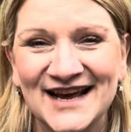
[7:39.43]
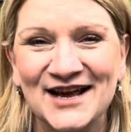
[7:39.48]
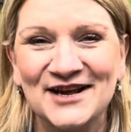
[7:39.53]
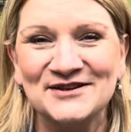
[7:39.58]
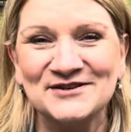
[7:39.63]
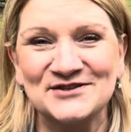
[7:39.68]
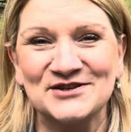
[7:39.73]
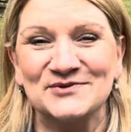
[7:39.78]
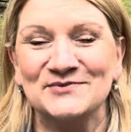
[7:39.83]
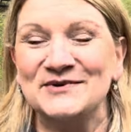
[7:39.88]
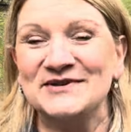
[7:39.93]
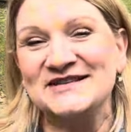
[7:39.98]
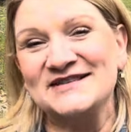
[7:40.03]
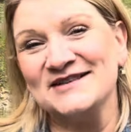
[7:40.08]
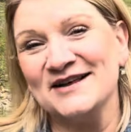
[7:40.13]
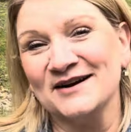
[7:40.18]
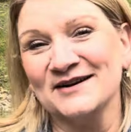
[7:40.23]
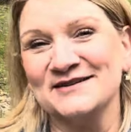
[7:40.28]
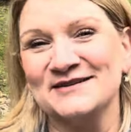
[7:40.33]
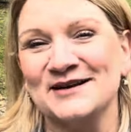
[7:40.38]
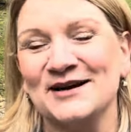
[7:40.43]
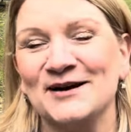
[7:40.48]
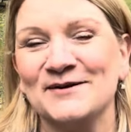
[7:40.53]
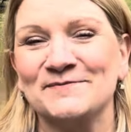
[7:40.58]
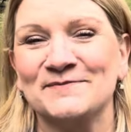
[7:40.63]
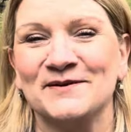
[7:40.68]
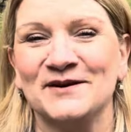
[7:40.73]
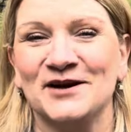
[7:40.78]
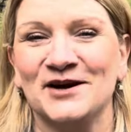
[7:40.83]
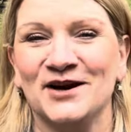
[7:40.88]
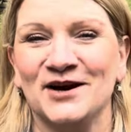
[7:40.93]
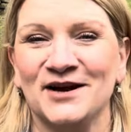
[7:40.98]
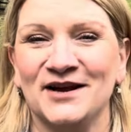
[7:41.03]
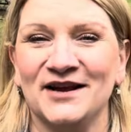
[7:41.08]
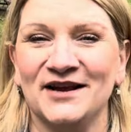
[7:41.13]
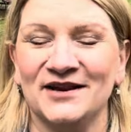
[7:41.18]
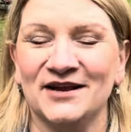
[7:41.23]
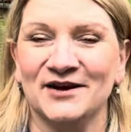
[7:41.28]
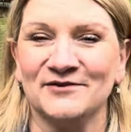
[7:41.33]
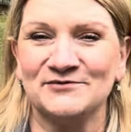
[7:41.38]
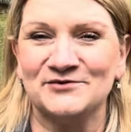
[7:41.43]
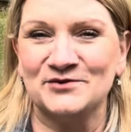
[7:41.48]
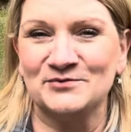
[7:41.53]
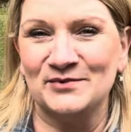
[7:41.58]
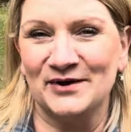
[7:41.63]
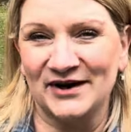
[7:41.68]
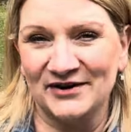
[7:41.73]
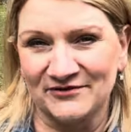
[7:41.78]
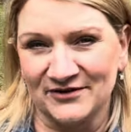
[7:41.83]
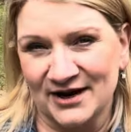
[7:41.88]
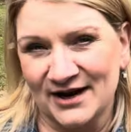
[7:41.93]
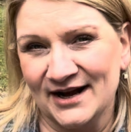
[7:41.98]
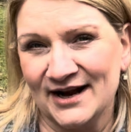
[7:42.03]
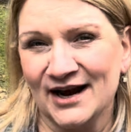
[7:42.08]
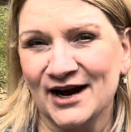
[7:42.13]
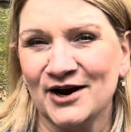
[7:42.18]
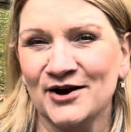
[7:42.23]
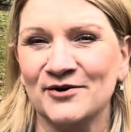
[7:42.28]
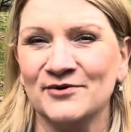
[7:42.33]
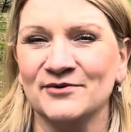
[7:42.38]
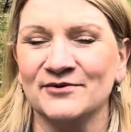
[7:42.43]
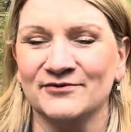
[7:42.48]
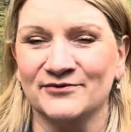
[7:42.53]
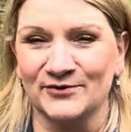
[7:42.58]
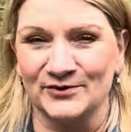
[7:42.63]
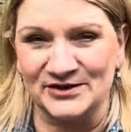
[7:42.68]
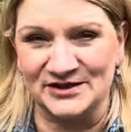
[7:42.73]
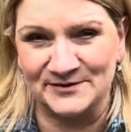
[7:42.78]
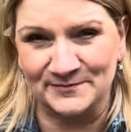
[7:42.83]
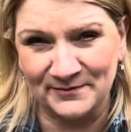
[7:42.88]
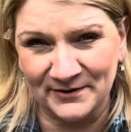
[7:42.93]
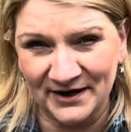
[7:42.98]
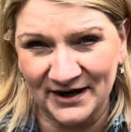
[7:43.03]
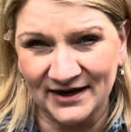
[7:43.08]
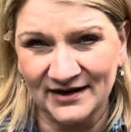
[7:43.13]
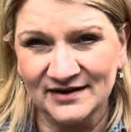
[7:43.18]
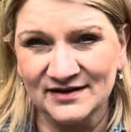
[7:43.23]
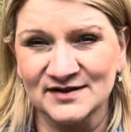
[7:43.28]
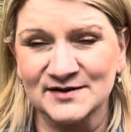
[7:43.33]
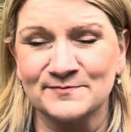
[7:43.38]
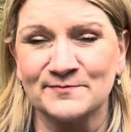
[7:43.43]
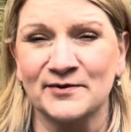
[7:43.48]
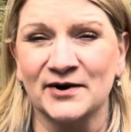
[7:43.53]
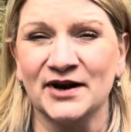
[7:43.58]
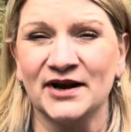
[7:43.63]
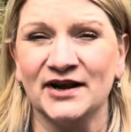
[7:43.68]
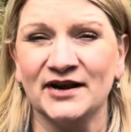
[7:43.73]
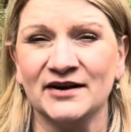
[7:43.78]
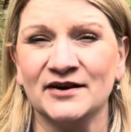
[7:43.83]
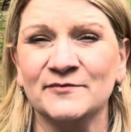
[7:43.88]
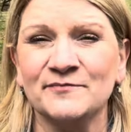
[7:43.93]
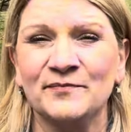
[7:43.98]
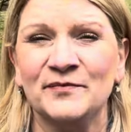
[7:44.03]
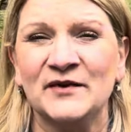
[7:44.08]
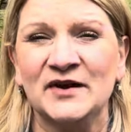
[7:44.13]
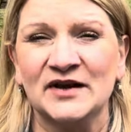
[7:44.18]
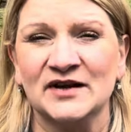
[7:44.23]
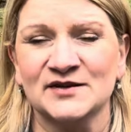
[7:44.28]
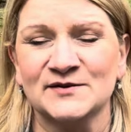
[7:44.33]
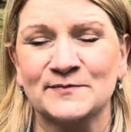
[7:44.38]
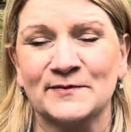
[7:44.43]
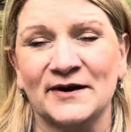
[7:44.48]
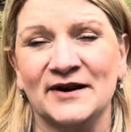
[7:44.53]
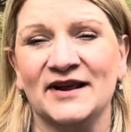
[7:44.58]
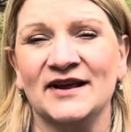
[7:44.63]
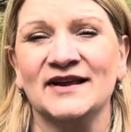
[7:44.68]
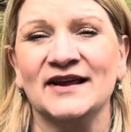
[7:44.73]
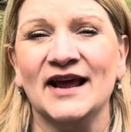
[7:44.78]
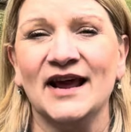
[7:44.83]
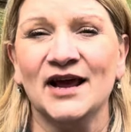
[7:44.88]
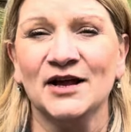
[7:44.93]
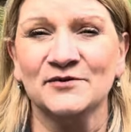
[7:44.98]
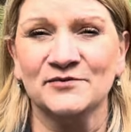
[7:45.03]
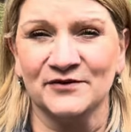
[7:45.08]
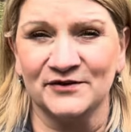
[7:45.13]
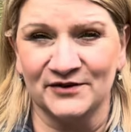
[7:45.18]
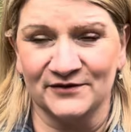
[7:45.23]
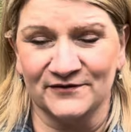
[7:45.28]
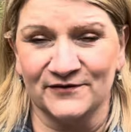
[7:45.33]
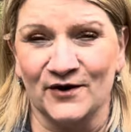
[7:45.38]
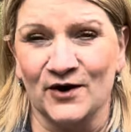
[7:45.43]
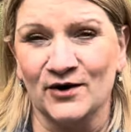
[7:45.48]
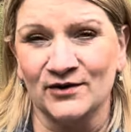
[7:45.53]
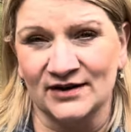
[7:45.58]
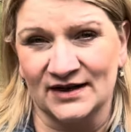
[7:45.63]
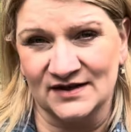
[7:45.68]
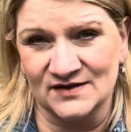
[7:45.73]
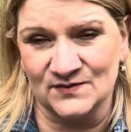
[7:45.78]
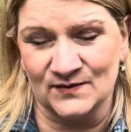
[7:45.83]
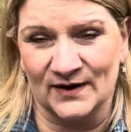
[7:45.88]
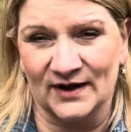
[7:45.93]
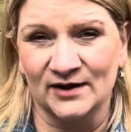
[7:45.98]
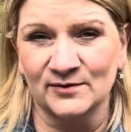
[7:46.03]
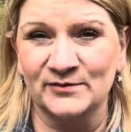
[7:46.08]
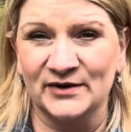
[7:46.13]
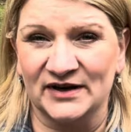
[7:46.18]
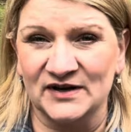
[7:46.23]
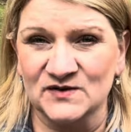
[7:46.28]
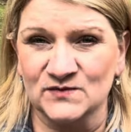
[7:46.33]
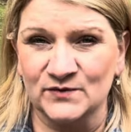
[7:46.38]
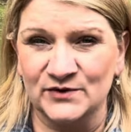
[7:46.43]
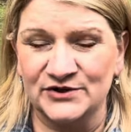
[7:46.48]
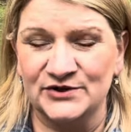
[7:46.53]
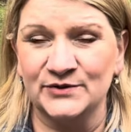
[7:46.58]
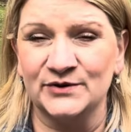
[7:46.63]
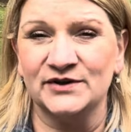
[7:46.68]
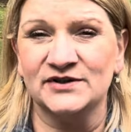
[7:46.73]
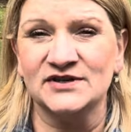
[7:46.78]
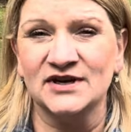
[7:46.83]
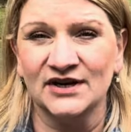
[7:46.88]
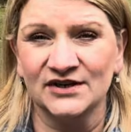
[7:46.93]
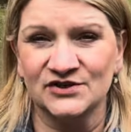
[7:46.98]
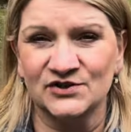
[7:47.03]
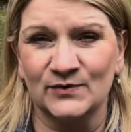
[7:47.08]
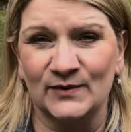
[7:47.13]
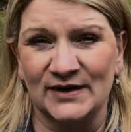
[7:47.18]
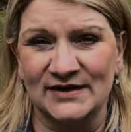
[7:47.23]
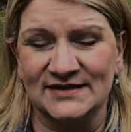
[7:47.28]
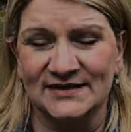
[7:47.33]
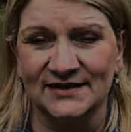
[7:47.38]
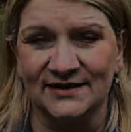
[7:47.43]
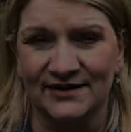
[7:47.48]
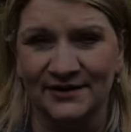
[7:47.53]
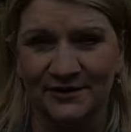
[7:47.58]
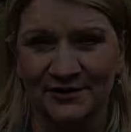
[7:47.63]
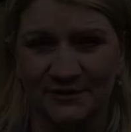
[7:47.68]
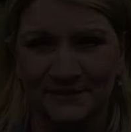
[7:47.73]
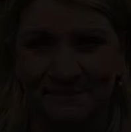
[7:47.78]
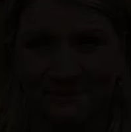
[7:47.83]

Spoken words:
So we stocked up enough to buy right now for spring, spraying, spreading, and for the fall as well, because we do it twice a year.